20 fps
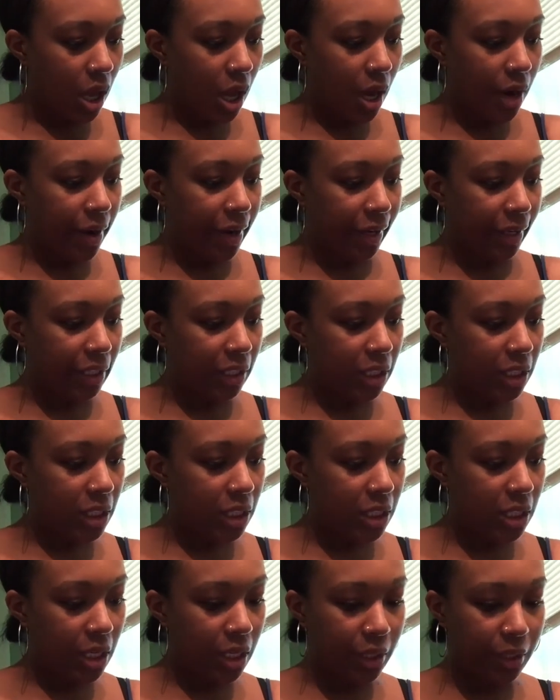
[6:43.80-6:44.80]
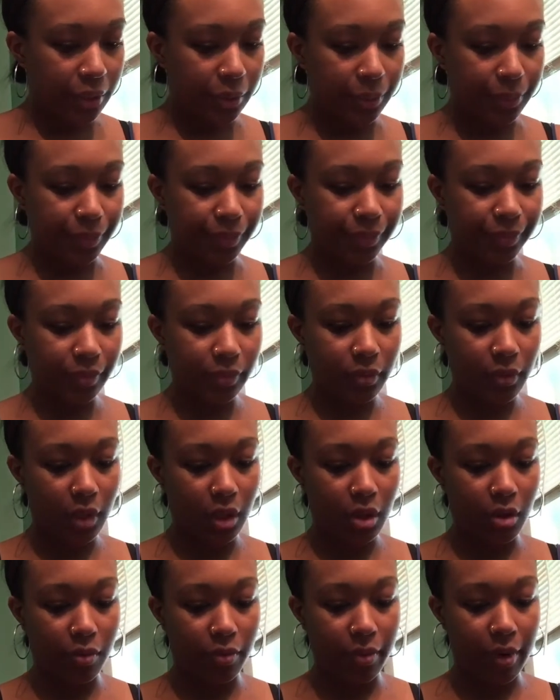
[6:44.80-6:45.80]
Alright, so
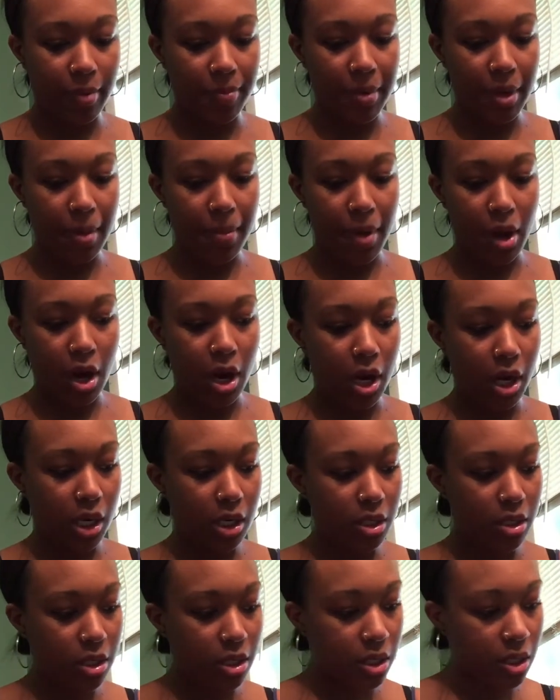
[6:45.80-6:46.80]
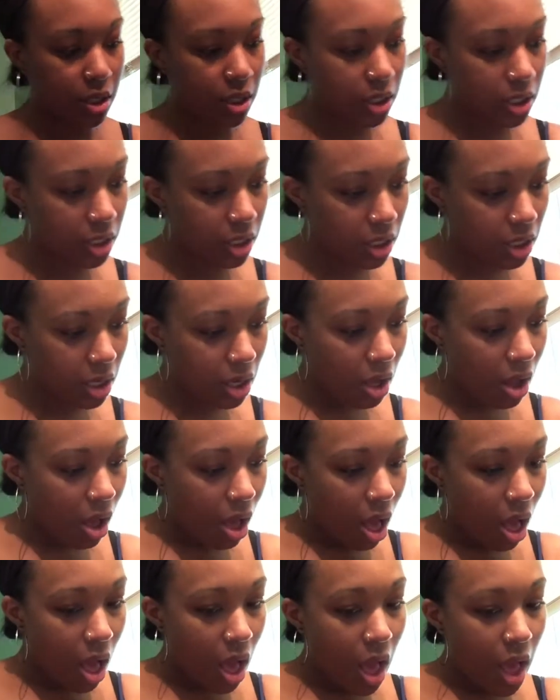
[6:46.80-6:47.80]
you rip it apart,
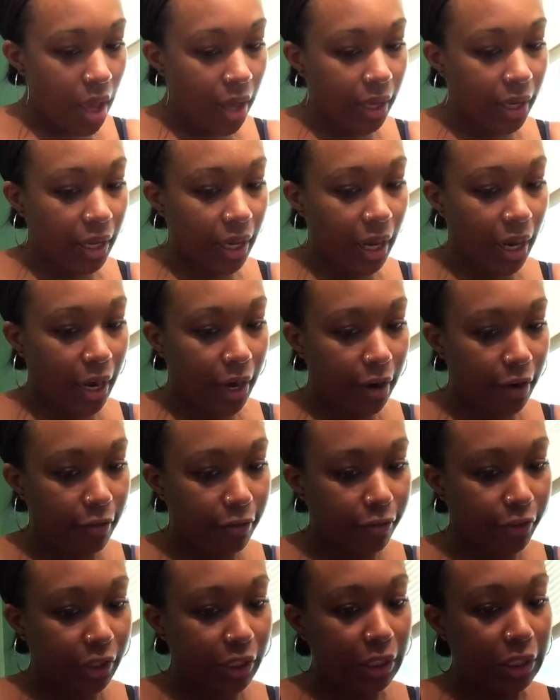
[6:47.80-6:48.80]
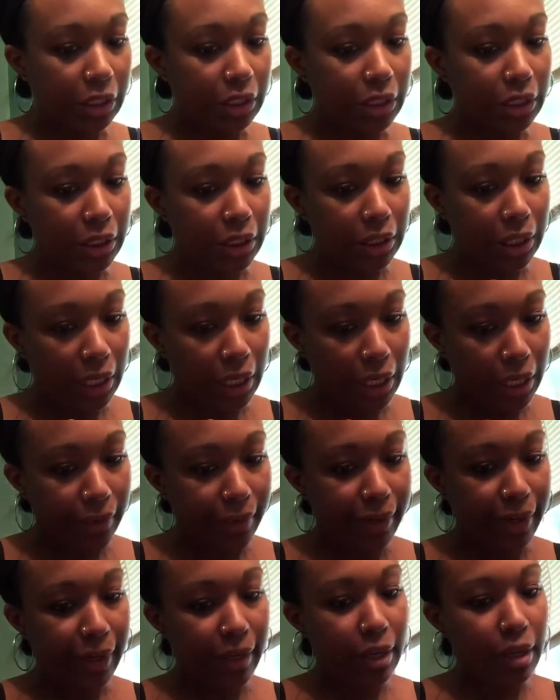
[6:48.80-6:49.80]
carefully tear
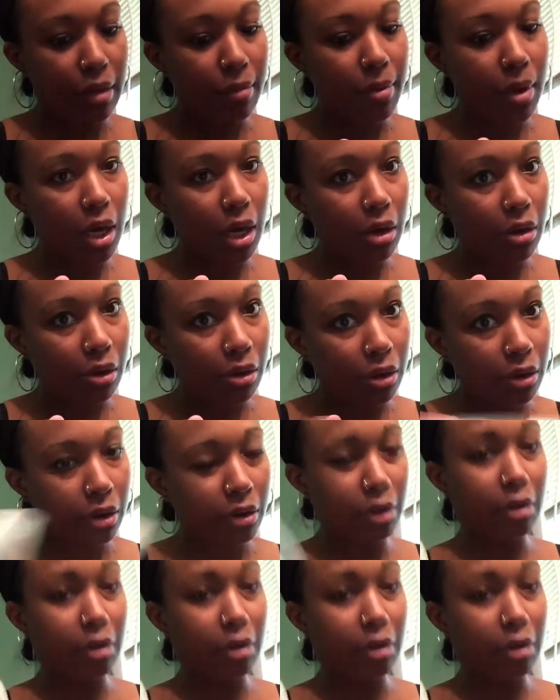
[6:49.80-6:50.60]
it apart.